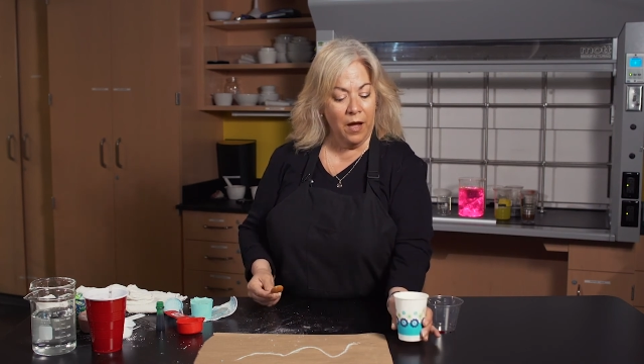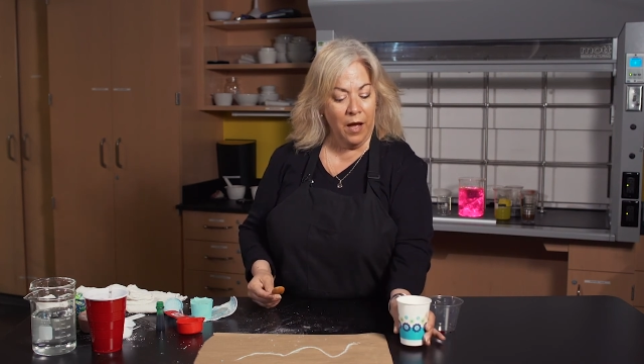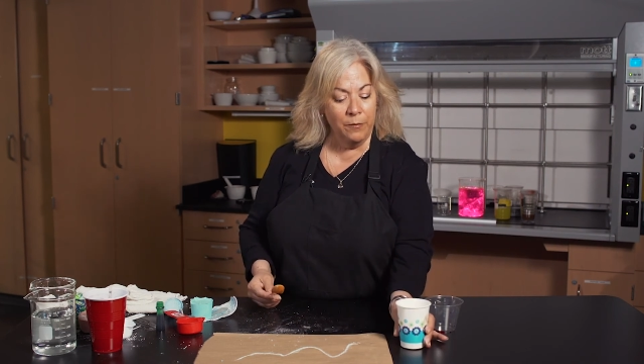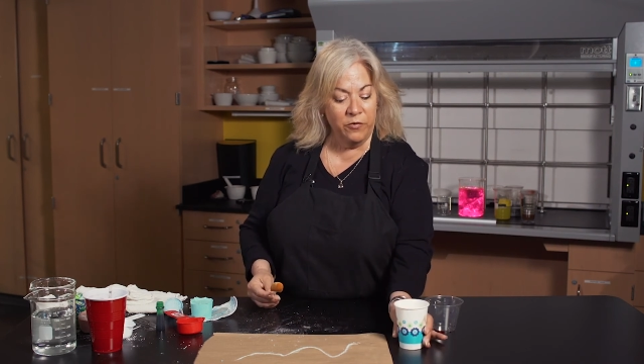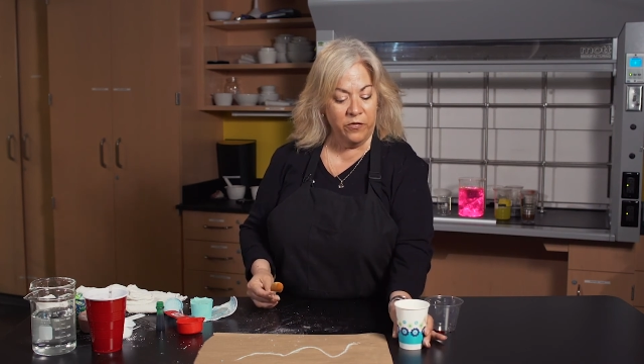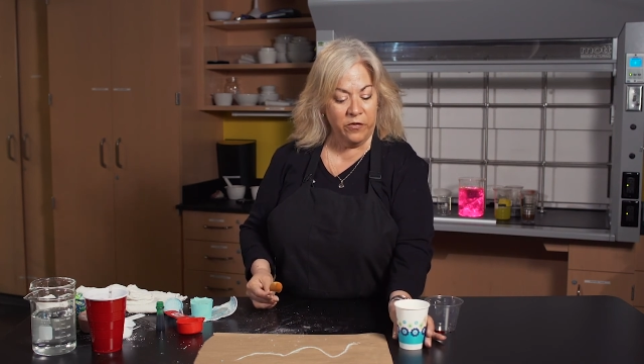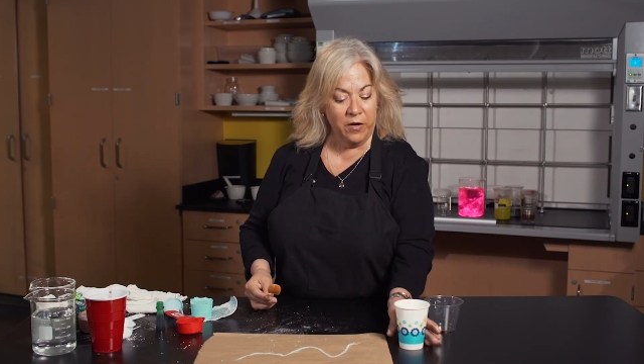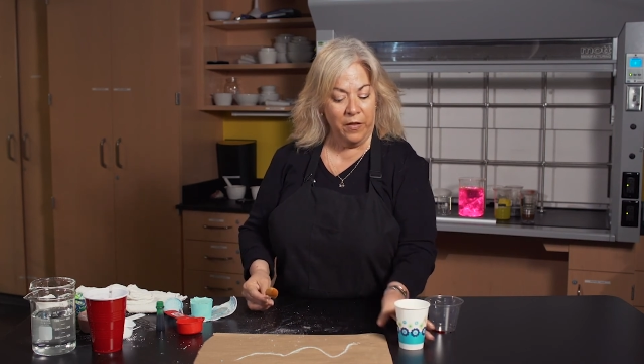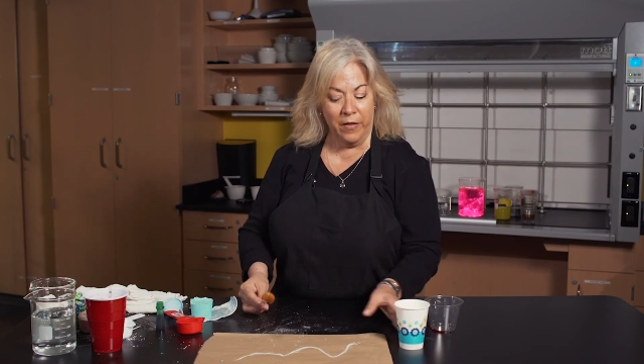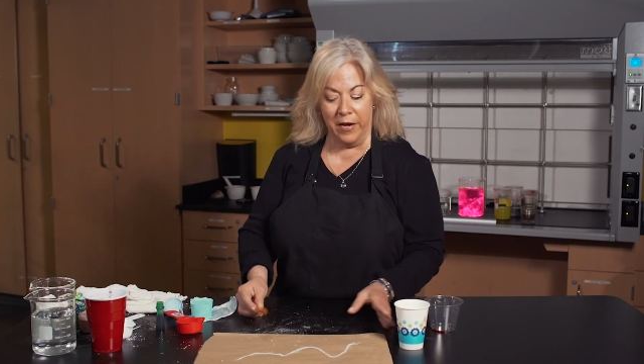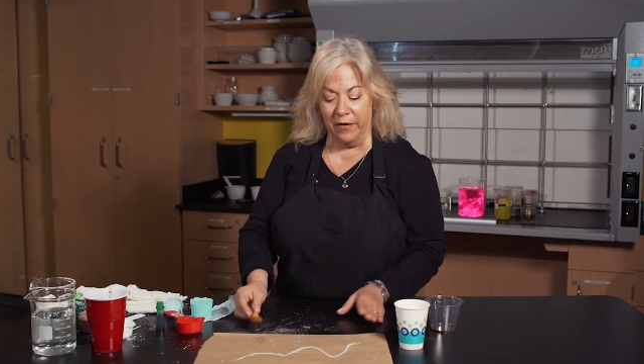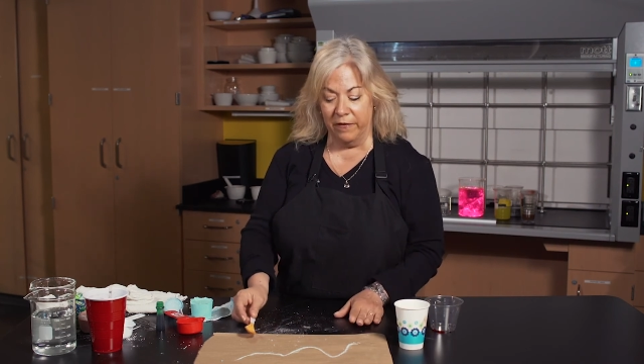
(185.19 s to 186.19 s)
I'm just going
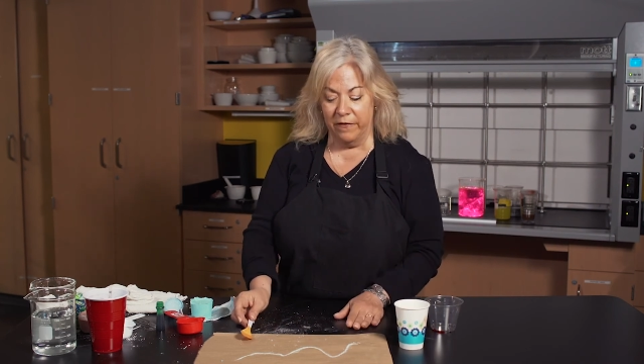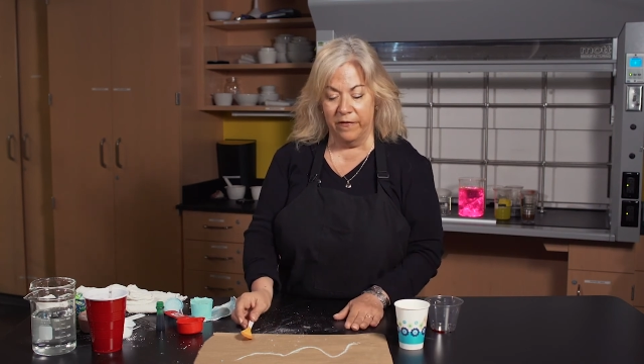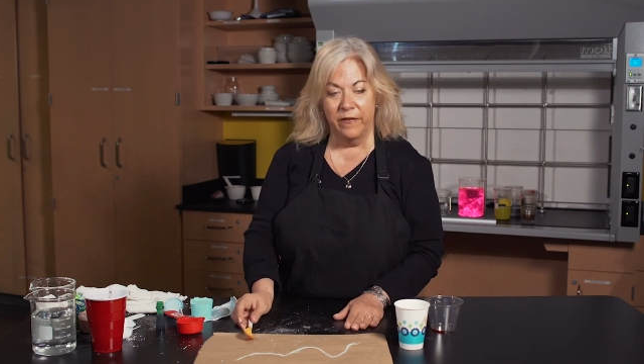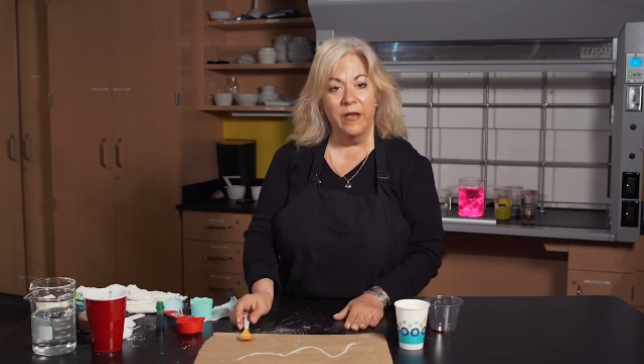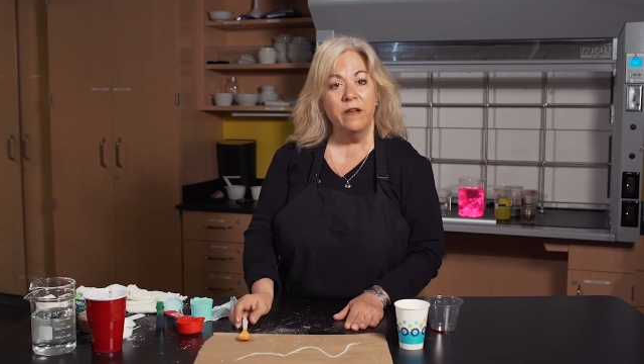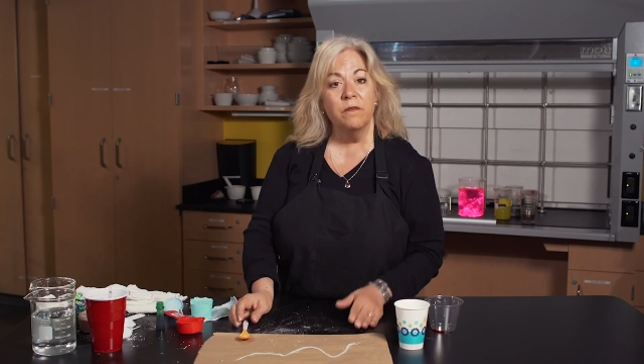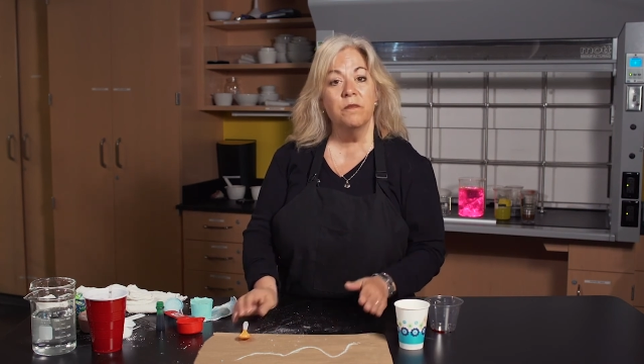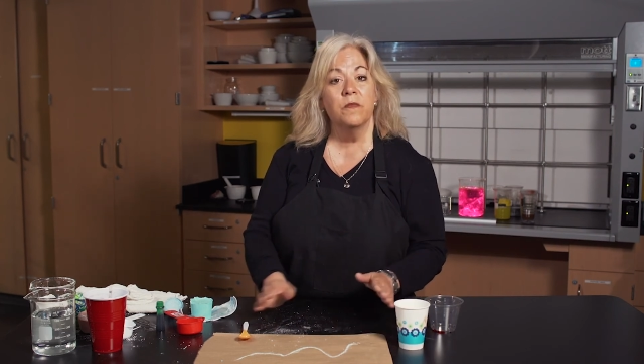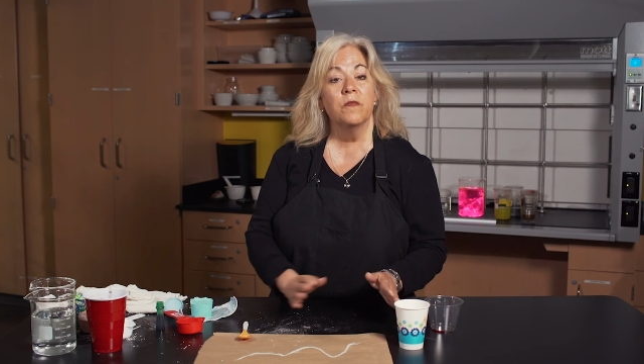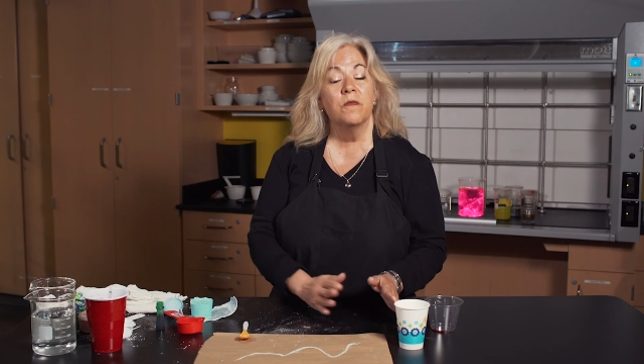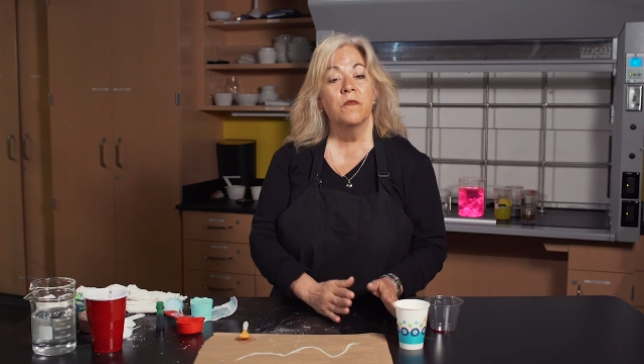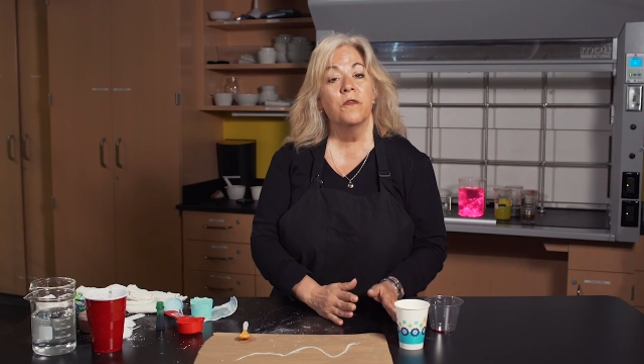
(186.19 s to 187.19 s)
to let it sit
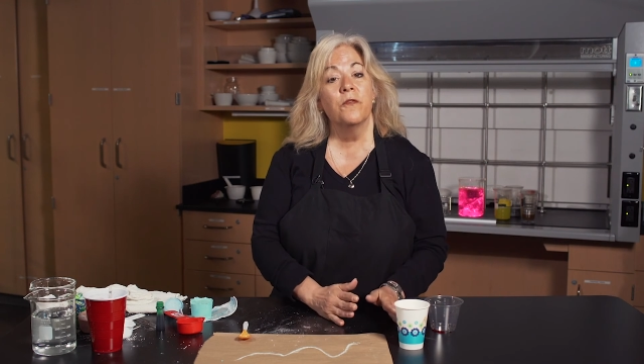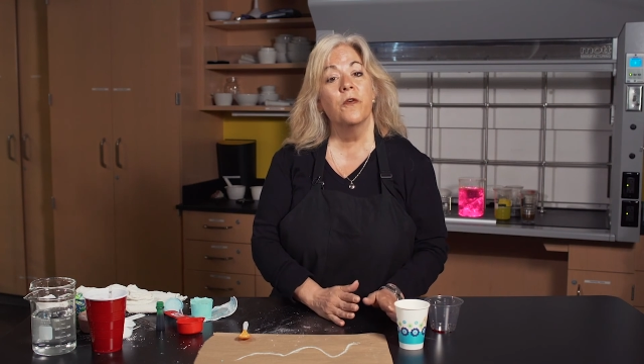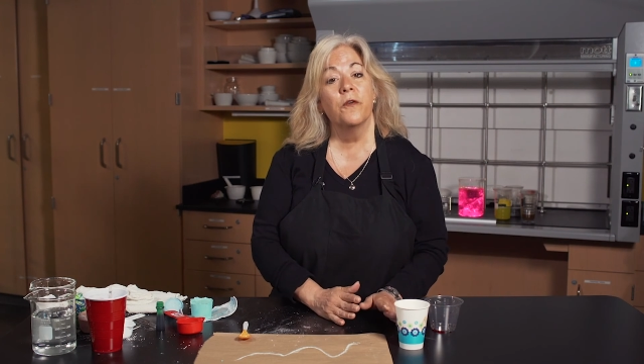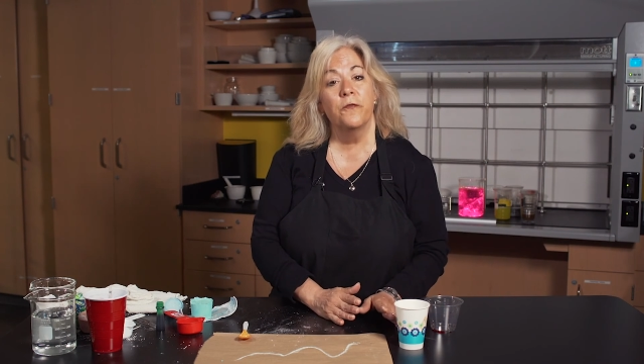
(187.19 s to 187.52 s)
for